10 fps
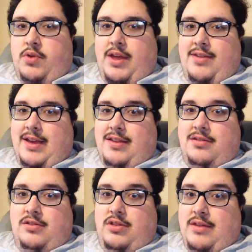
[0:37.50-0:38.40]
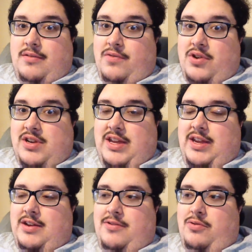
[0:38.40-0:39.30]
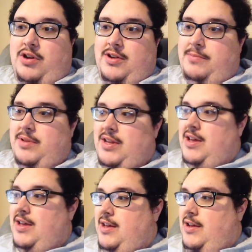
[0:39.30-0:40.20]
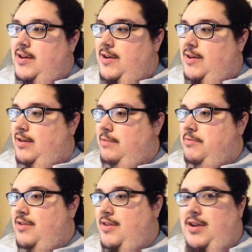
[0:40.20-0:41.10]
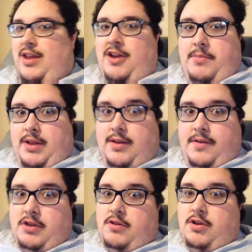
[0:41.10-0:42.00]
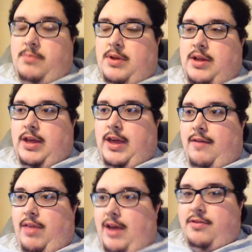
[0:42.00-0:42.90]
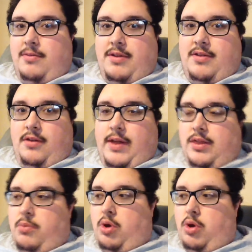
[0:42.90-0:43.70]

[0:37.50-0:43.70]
twenty-sixth, two thousand fourteen. Welcome. Uh, I'm just sitting here in my living room. I have the house to myself at the